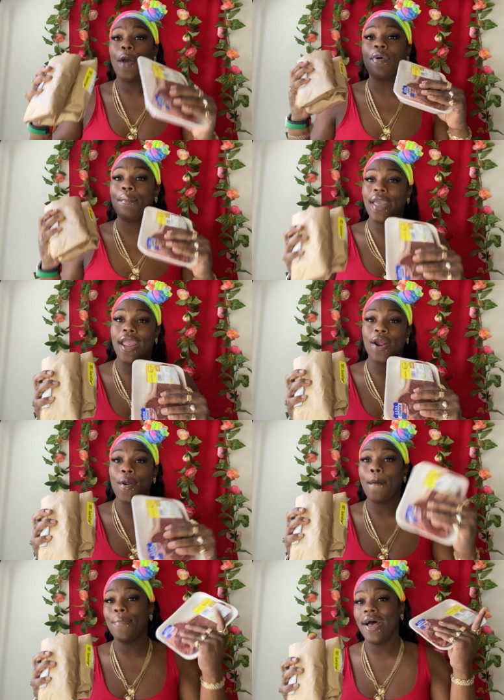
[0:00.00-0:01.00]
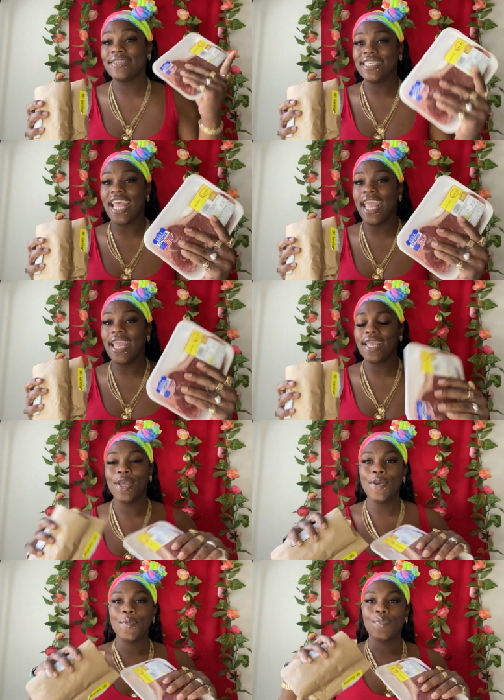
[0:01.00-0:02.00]
and prepare my steak.
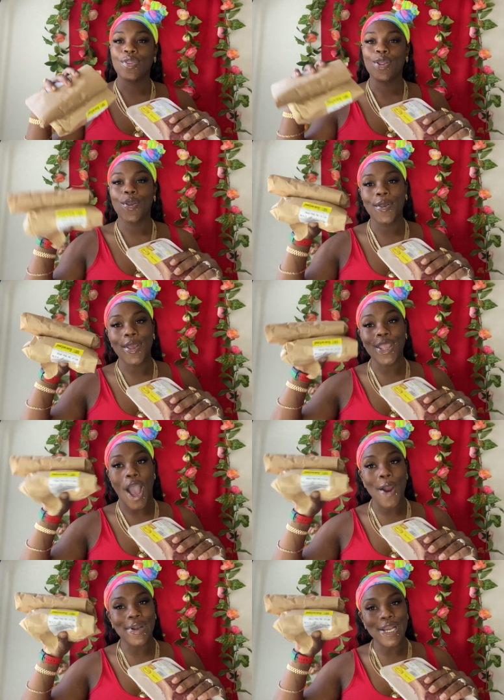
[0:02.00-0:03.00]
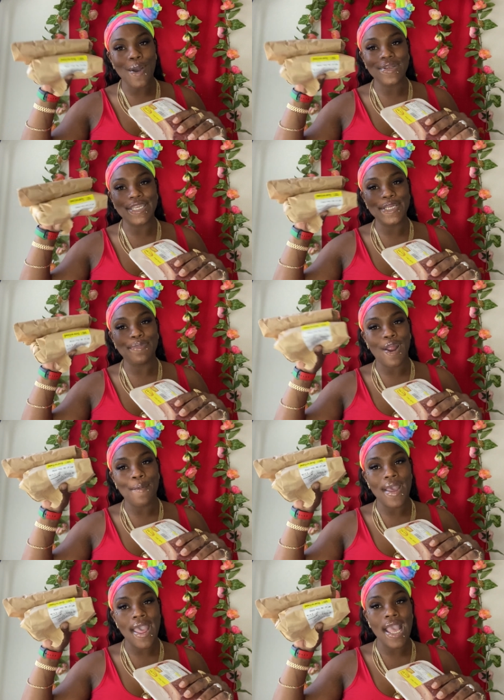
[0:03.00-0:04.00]
And y'all already know what's in these
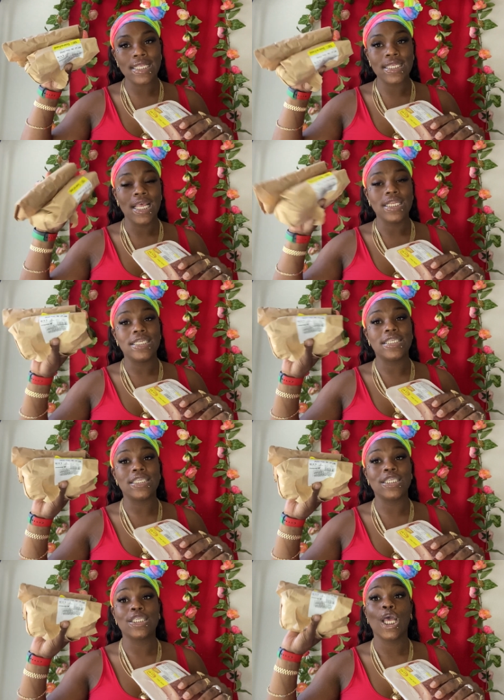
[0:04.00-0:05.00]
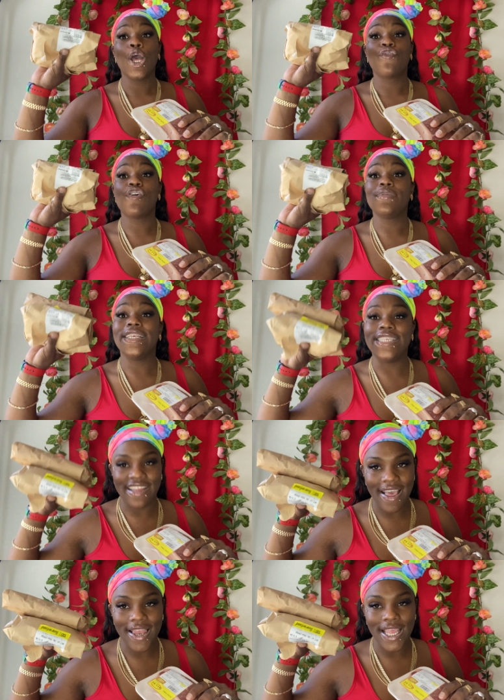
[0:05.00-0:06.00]
brown bags. This is from the
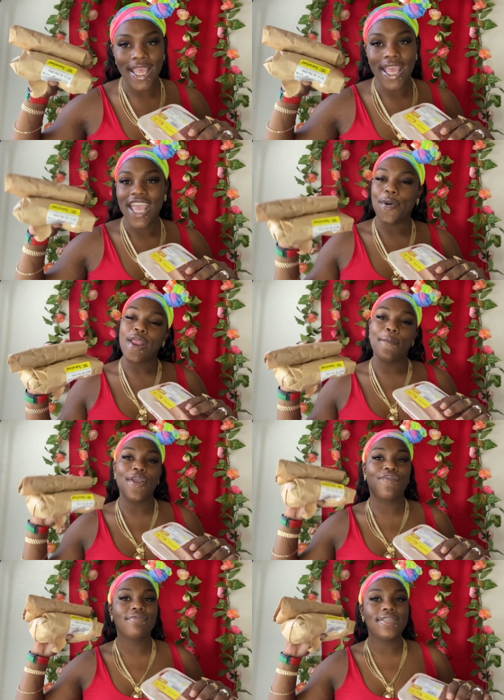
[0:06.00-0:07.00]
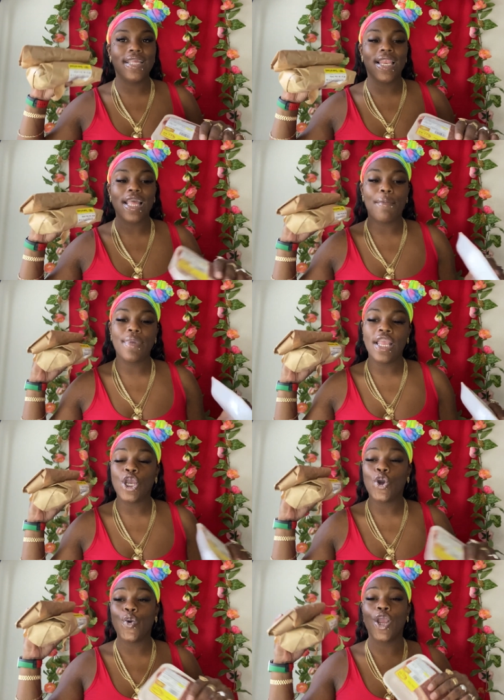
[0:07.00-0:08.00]
deli. And when I mean from the deli, I mean
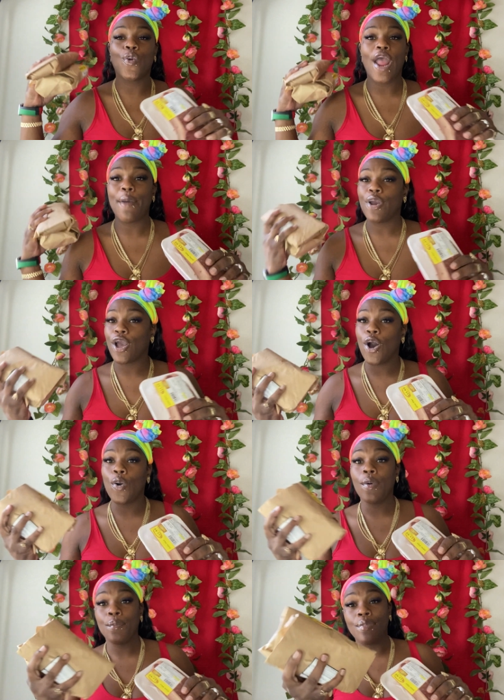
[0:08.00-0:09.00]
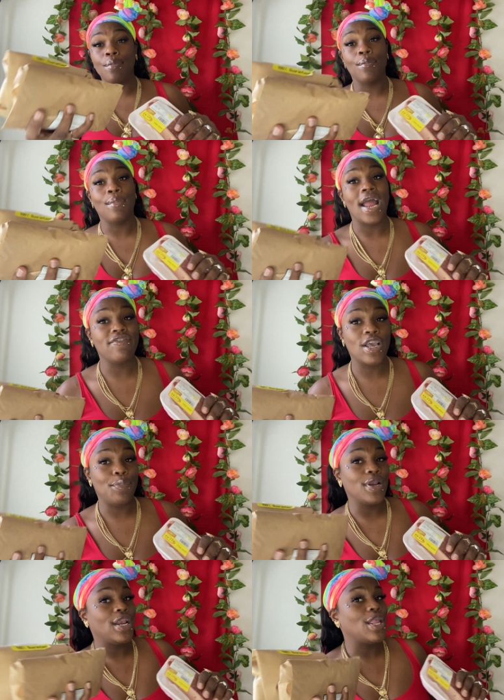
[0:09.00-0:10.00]
quick grab and go. You might even could
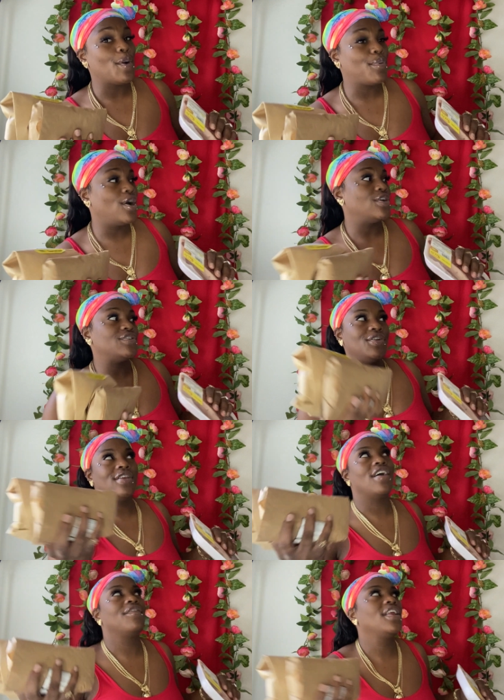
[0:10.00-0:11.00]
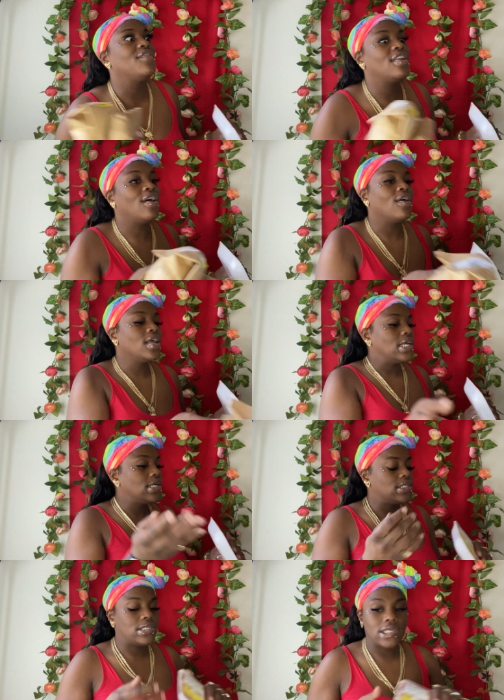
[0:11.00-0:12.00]
put it in your purse. You never even know.
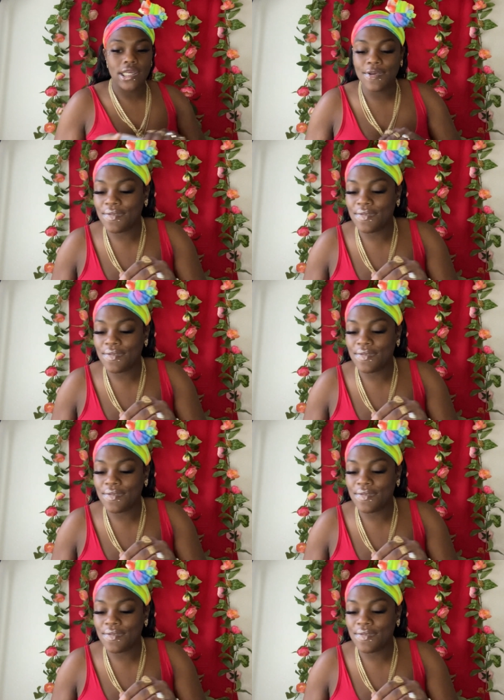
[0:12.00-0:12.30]
Shit.